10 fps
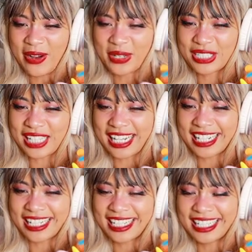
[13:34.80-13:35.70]
I'm
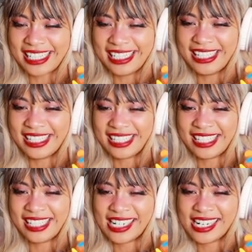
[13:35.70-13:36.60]
excited.
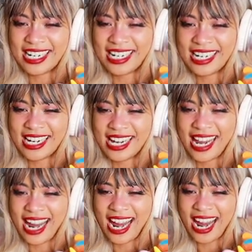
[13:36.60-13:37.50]
Wow. Kevin, isn't
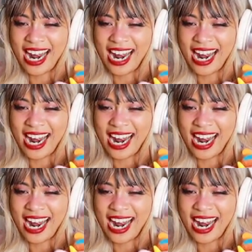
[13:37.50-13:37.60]
this cool?